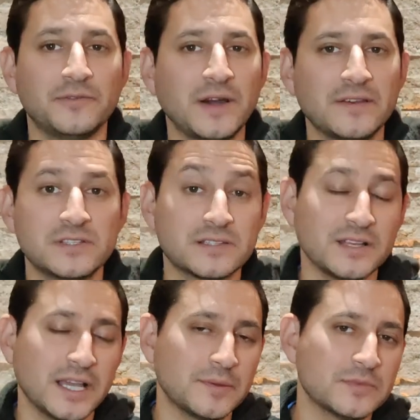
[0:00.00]
five, six
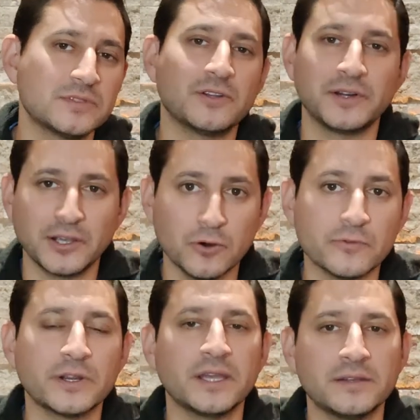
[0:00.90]
times starting
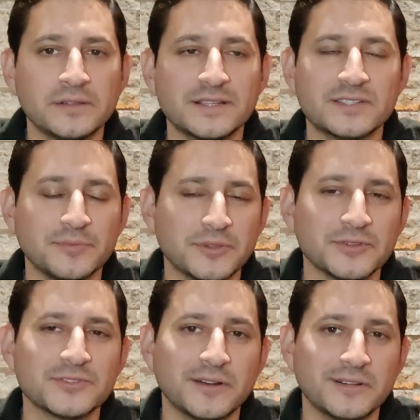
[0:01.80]
over again, like some of
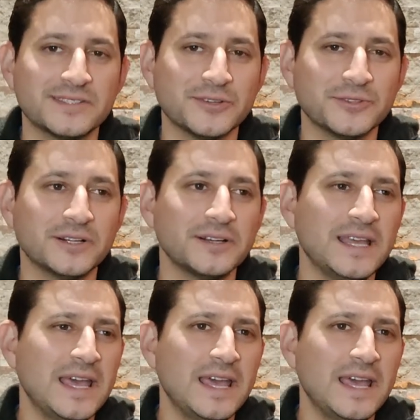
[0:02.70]
those targets out there.